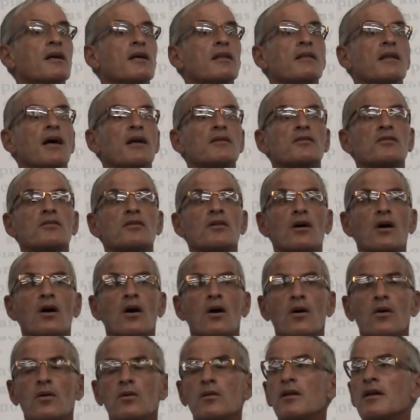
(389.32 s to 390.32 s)
That's the
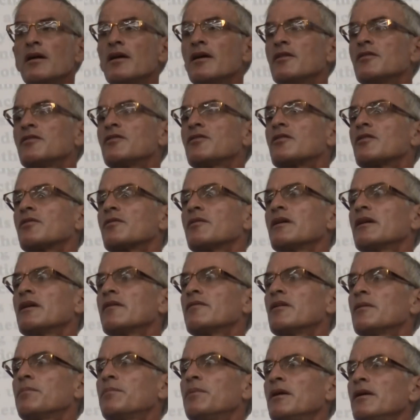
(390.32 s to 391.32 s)
whole history
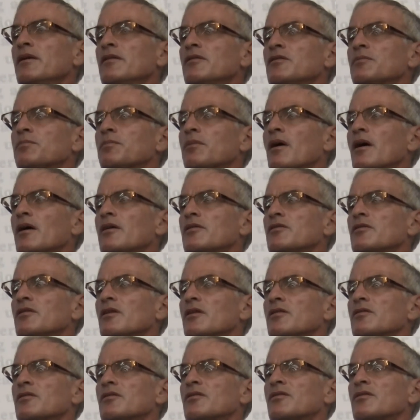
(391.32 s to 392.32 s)
of the peace
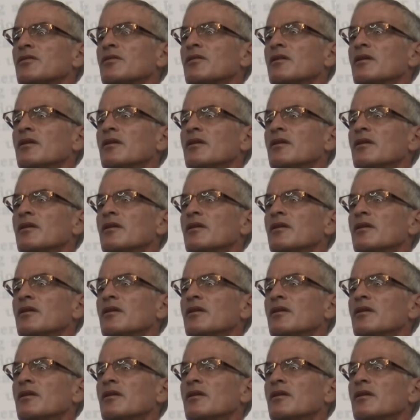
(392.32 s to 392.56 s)
process.